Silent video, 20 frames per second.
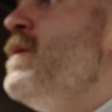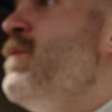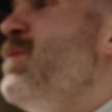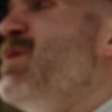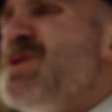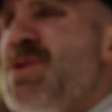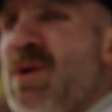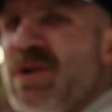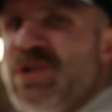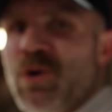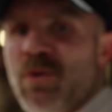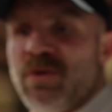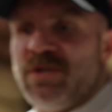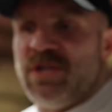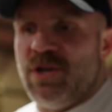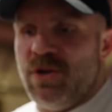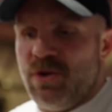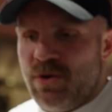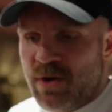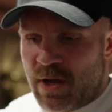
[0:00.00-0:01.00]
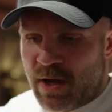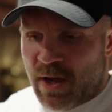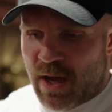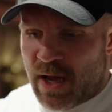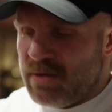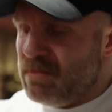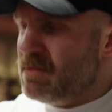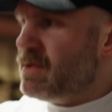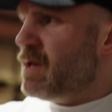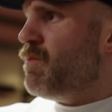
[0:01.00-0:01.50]
Wasn't quite sure what to do.
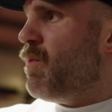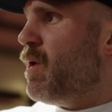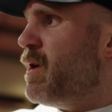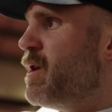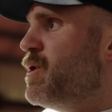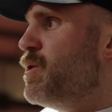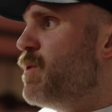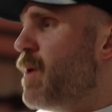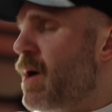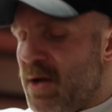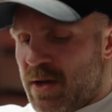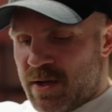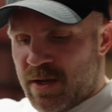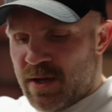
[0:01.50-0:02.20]
I didn't want to do a